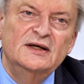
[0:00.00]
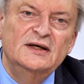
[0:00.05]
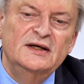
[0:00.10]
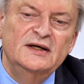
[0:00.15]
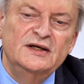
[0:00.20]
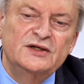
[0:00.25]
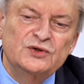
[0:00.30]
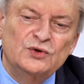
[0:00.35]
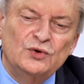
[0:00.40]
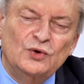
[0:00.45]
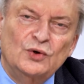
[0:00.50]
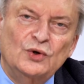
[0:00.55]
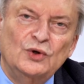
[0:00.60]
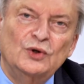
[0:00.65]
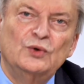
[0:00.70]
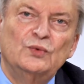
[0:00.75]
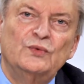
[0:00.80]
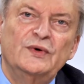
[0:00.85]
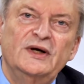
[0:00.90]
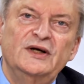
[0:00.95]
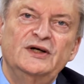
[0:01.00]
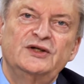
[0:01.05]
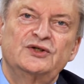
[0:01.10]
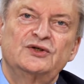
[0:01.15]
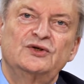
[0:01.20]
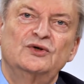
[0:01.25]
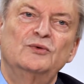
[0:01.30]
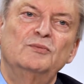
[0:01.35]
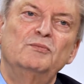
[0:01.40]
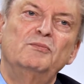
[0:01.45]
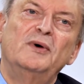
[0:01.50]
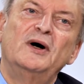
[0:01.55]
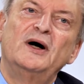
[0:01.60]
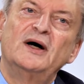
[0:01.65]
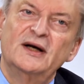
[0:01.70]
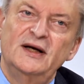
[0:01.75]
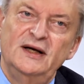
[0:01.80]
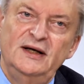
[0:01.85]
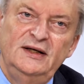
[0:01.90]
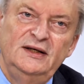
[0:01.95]
is always
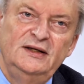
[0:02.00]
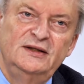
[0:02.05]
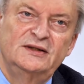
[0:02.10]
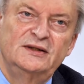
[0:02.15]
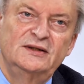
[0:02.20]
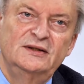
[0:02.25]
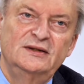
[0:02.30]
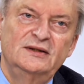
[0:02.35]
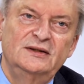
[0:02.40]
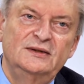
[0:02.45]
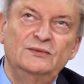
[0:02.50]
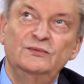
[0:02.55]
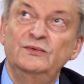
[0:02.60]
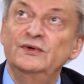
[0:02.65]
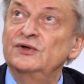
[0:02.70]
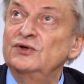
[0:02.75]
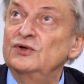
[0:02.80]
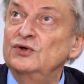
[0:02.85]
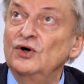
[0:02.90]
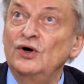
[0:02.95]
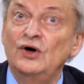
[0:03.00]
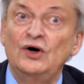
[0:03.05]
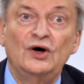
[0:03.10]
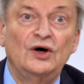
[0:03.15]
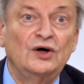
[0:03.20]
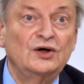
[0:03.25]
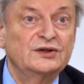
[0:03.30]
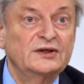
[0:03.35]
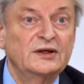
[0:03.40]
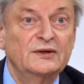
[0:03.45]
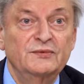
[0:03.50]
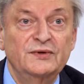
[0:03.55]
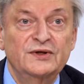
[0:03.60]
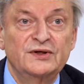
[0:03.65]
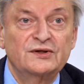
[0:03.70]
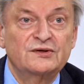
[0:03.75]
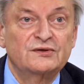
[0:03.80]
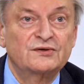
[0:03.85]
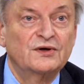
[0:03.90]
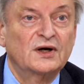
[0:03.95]
combined with God and
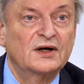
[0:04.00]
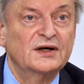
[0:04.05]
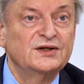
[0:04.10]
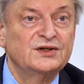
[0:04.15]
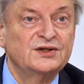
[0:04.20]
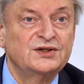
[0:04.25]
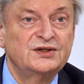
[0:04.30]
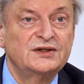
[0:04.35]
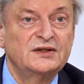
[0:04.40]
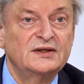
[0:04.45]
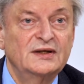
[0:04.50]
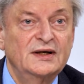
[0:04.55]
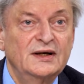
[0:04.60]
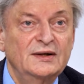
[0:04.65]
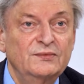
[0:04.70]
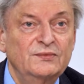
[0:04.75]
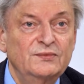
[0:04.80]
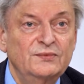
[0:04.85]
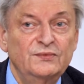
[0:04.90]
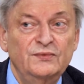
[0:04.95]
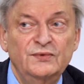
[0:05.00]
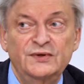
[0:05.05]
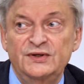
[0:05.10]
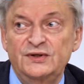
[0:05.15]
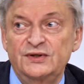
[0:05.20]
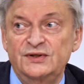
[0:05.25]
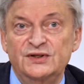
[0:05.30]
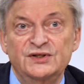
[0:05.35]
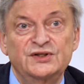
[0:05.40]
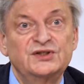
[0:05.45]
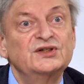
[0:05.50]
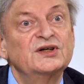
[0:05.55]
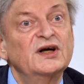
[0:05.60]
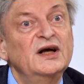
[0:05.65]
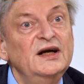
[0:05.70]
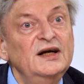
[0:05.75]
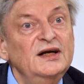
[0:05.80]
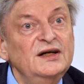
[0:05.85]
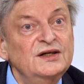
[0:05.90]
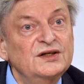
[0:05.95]
with Christ and with the
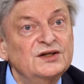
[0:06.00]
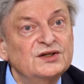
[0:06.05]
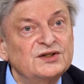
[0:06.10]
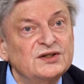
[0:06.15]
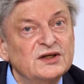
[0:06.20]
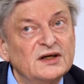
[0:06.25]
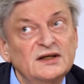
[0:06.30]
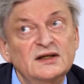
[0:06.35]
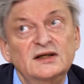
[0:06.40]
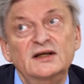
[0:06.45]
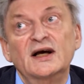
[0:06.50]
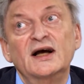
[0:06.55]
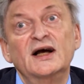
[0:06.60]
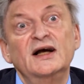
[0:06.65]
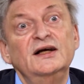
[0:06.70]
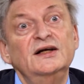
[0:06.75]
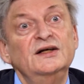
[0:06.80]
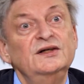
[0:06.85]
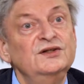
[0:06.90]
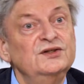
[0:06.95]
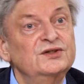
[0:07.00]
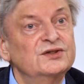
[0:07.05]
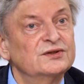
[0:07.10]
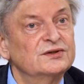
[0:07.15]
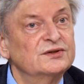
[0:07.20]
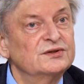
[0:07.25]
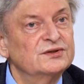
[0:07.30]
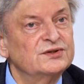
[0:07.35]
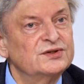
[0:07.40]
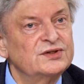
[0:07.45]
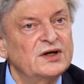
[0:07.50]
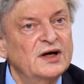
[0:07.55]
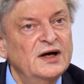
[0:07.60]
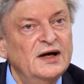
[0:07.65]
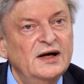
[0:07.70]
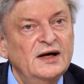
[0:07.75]
saints and the angels.